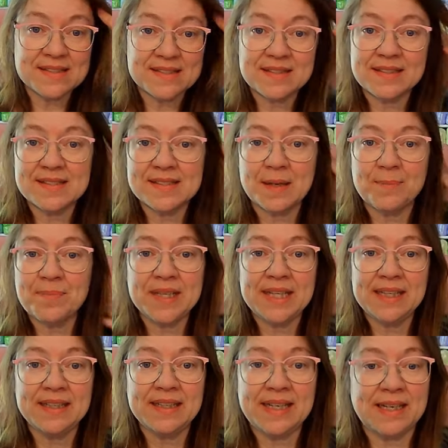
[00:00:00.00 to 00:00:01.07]

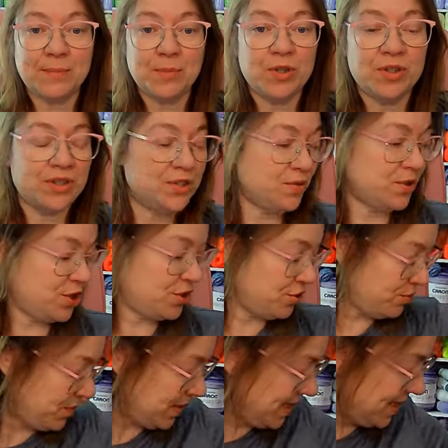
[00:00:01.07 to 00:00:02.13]
something and I'm going to do a
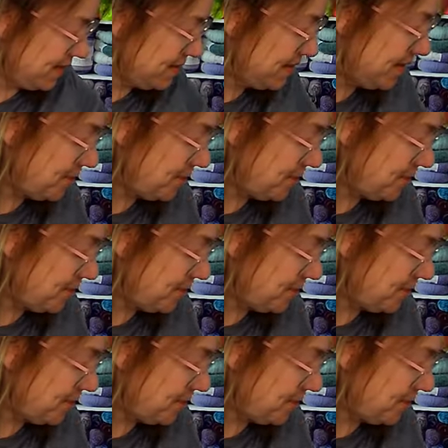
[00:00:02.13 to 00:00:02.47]
shirt with this.